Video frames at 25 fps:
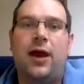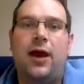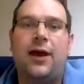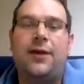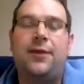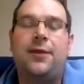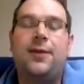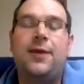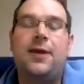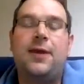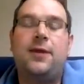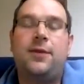
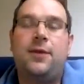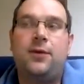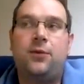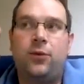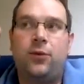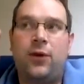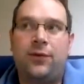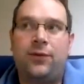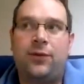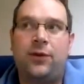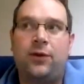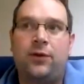I think
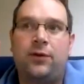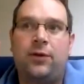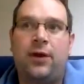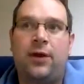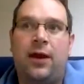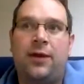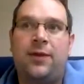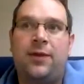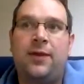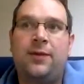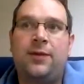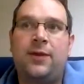that
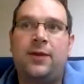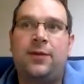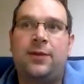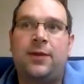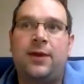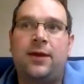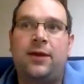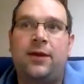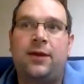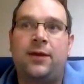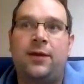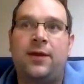
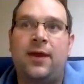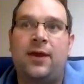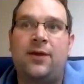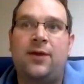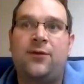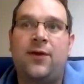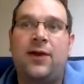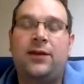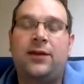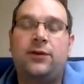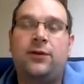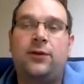they
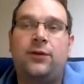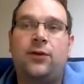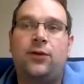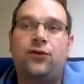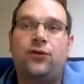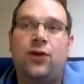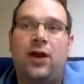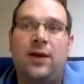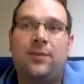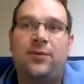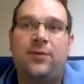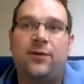fell into the
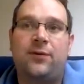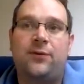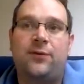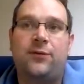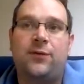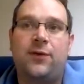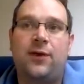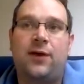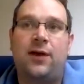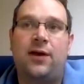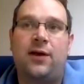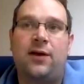trap
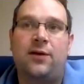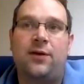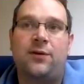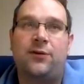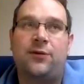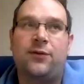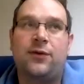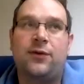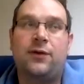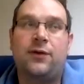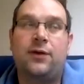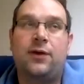
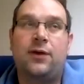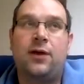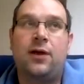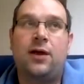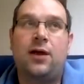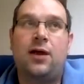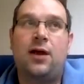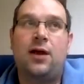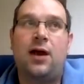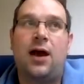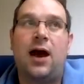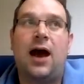of
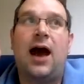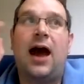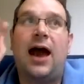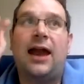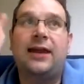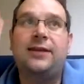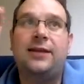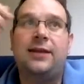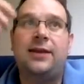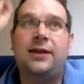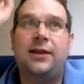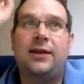
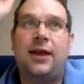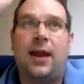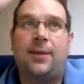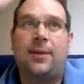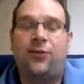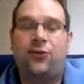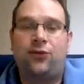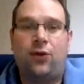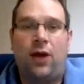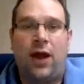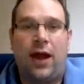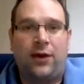hiding an
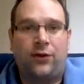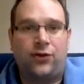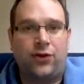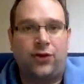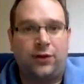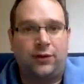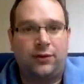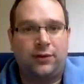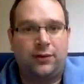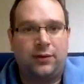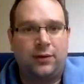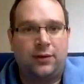
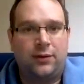abstraction.